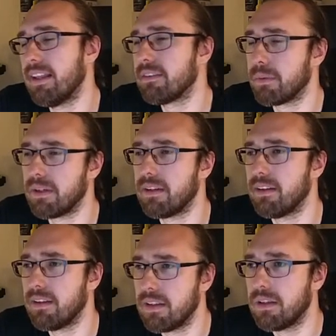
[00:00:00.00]
let's put
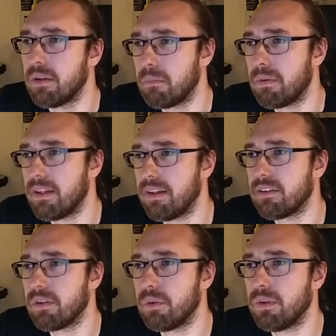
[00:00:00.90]

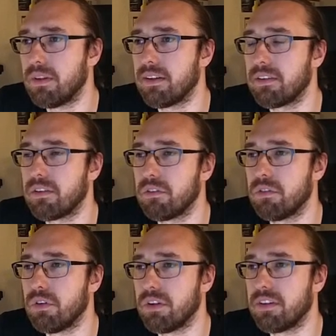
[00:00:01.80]
placeholders
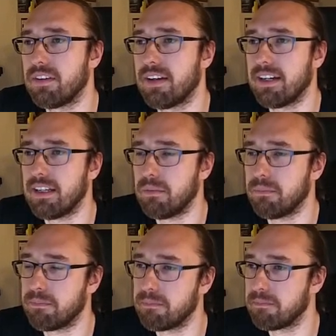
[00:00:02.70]
for
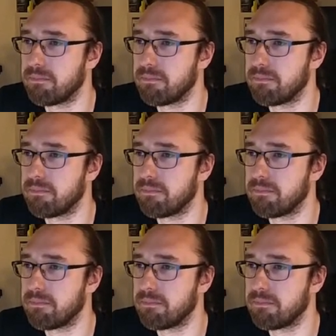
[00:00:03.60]
time.